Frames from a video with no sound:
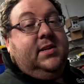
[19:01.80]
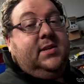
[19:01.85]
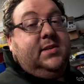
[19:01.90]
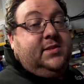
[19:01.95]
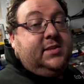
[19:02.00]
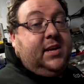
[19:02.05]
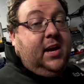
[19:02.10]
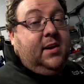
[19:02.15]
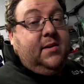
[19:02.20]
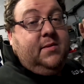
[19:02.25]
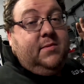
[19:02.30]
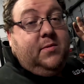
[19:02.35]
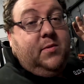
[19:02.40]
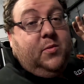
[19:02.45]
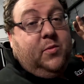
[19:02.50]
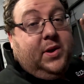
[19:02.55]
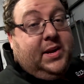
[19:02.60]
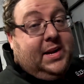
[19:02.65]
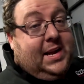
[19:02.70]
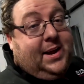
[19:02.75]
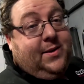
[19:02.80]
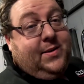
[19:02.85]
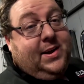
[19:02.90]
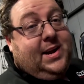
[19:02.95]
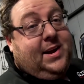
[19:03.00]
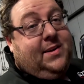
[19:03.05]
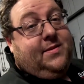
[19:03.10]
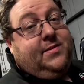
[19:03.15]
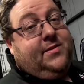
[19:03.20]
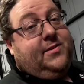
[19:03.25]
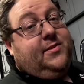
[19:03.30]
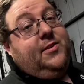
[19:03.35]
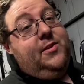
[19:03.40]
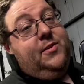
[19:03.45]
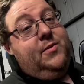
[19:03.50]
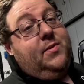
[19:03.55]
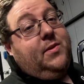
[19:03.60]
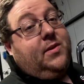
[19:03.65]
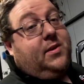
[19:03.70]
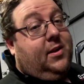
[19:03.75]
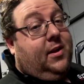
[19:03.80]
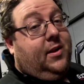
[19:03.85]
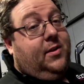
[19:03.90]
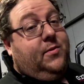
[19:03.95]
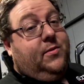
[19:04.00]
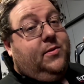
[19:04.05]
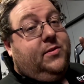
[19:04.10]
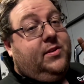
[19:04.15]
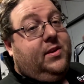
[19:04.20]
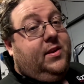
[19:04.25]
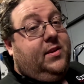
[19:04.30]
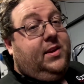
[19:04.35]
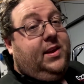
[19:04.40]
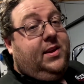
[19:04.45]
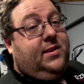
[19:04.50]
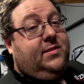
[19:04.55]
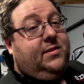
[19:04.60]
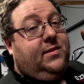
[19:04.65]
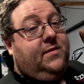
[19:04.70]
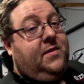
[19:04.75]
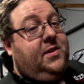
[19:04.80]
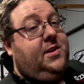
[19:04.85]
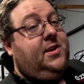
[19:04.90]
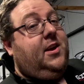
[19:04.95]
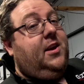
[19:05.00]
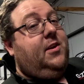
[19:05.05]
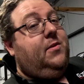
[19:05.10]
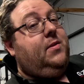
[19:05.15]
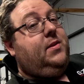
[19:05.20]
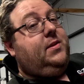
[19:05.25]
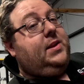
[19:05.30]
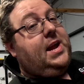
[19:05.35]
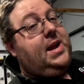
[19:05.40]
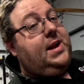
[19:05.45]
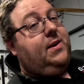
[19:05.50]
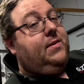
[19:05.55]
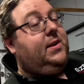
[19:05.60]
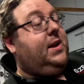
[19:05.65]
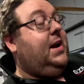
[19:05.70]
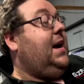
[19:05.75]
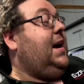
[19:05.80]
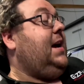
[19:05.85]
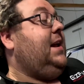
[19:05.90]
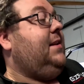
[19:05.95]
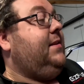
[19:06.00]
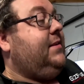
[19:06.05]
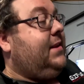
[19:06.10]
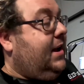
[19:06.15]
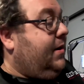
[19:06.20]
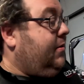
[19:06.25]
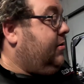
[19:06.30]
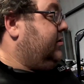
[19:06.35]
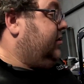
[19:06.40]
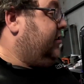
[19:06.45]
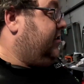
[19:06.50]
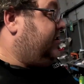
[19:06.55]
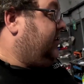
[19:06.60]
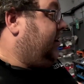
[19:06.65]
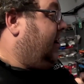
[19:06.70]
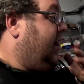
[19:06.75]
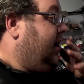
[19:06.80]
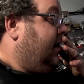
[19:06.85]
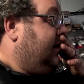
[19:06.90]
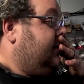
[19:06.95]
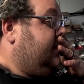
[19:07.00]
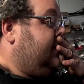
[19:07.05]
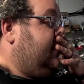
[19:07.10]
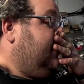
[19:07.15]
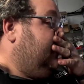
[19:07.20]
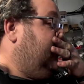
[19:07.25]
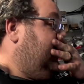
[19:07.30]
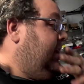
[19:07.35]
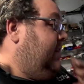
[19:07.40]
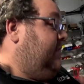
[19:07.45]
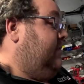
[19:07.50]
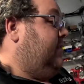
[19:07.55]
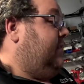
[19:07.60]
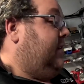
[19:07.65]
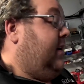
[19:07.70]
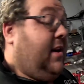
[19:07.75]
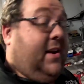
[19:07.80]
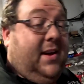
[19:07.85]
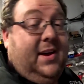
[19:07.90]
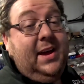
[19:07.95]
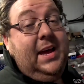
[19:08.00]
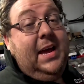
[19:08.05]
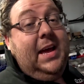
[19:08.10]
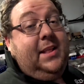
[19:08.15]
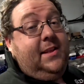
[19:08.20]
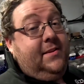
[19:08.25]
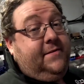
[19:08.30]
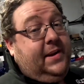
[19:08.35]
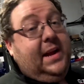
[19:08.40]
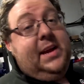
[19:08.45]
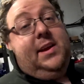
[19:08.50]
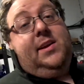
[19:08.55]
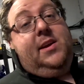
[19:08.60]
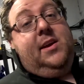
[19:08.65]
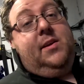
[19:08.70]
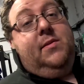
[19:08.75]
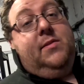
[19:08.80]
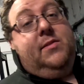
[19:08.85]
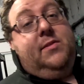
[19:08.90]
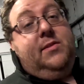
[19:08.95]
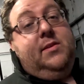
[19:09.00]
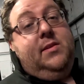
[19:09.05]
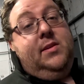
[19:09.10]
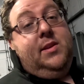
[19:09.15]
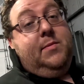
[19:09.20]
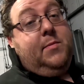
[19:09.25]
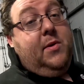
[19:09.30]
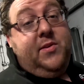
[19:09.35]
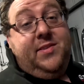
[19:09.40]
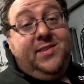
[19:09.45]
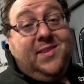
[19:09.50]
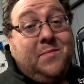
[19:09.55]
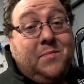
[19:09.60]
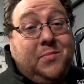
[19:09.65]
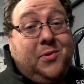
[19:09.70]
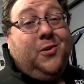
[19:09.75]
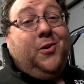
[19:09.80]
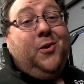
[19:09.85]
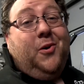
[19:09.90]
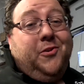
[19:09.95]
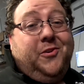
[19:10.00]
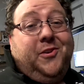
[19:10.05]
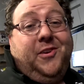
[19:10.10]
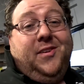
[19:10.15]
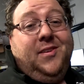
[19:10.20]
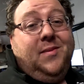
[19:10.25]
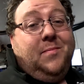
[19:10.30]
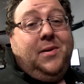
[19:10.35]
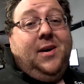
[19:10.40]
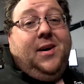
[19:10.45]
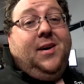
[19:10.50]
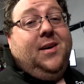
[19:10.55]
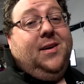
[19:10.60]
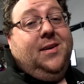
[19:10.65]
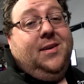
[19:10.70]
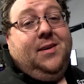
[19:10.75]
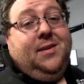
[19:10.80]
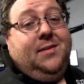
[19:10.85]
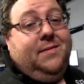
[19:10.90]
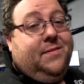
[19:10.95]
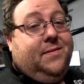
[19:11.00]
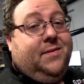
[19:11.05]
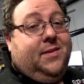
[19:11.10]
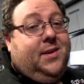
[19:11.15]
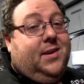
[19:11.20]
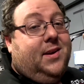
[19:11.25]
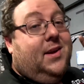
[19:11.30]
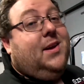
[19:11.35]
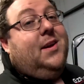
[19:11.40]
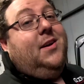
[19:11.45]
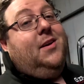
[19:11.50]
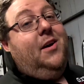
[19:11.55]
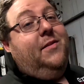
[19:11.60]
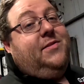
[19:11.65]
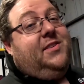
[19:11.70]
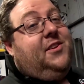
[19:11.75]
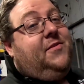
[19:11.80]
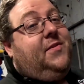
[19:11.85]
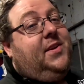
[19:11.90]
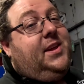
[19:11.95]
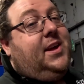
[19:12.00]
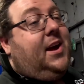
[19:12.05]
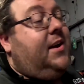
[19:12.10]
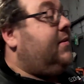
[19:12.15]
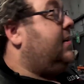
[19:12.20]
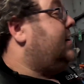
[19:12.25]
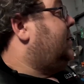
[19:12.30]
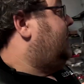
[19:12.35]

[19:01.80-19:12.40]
So we now have to close this video down, and I'm going to start with the thank yous, the most important part of this video.